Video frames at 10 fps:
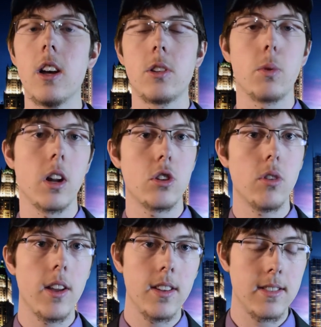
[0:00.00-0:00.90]
So we're going to
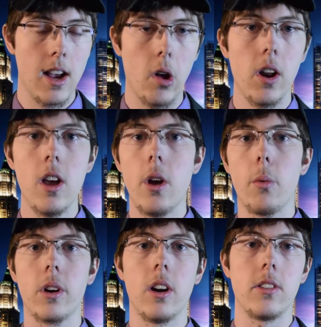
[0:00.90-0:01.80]
try this out.
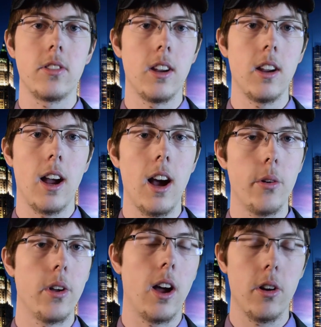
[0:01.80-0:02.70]
We're going to see
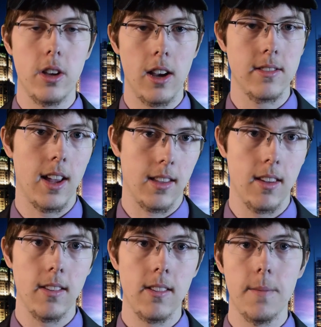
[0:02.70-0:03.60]
how you guys like
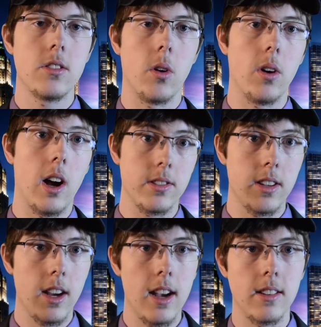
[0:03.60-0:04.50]
this. So I'll
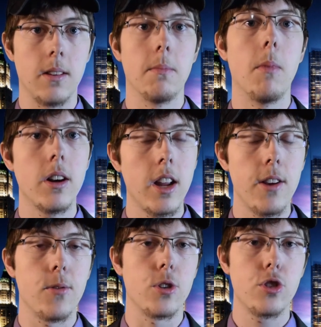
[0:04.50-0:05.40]
see you guys on Monday
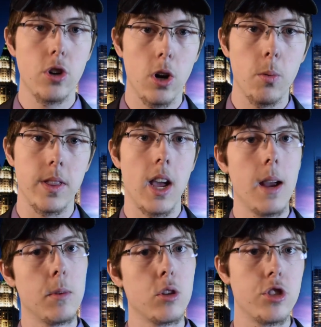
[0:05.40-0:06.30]
for sure with the
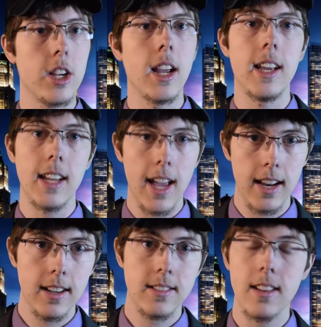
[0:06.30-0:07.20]
MLG and
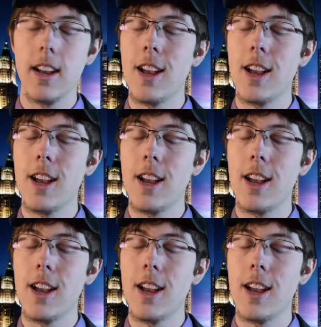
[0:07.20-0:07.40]
edits.